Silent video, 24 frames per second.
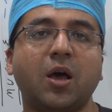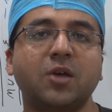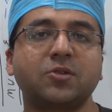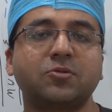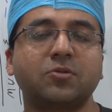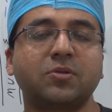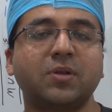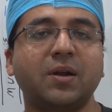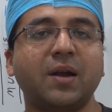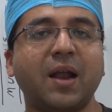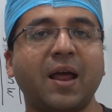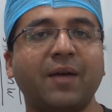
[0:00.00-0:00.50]

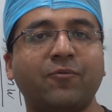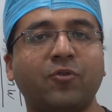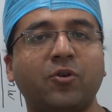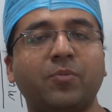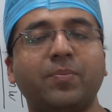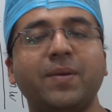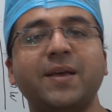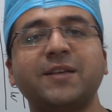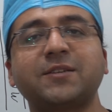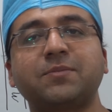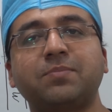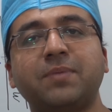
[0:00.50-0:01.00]
so that I
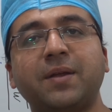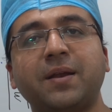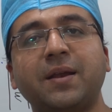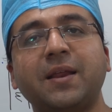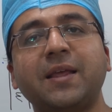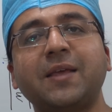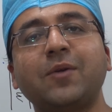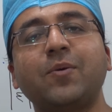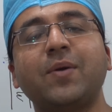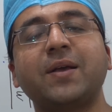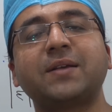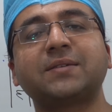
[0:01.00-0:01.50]
would be
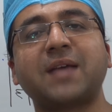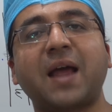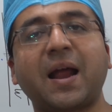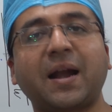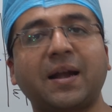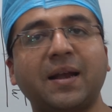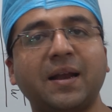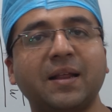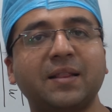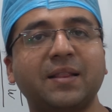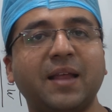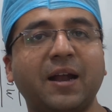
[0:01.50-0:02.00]
explaining you
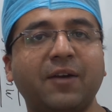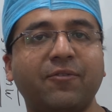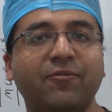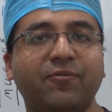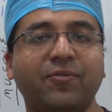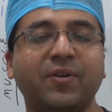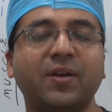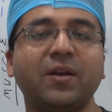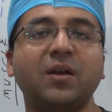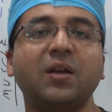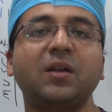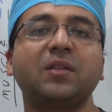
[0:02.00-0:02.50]
exactly
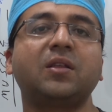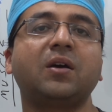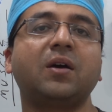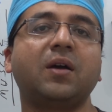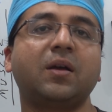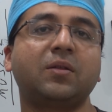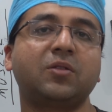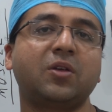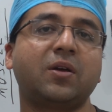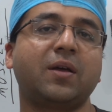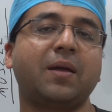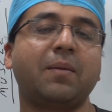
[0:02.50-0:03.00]
that where
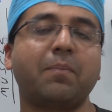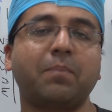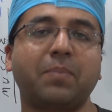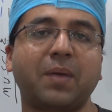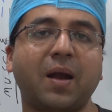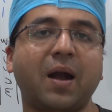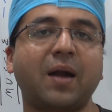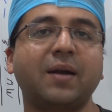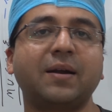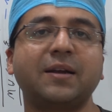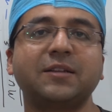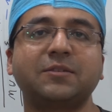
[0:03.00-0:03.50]
the
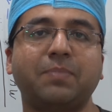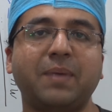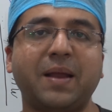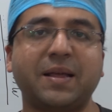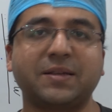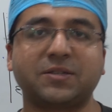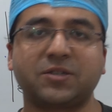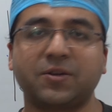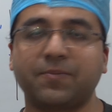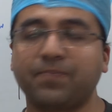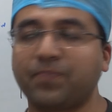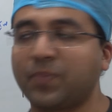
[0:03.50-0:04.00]
implant is
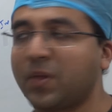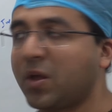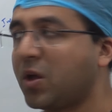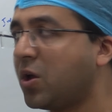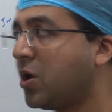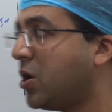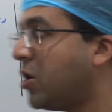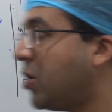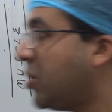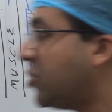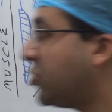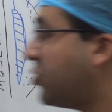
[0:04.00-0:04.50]
placed.
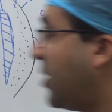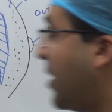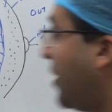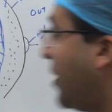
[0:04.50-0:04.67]
So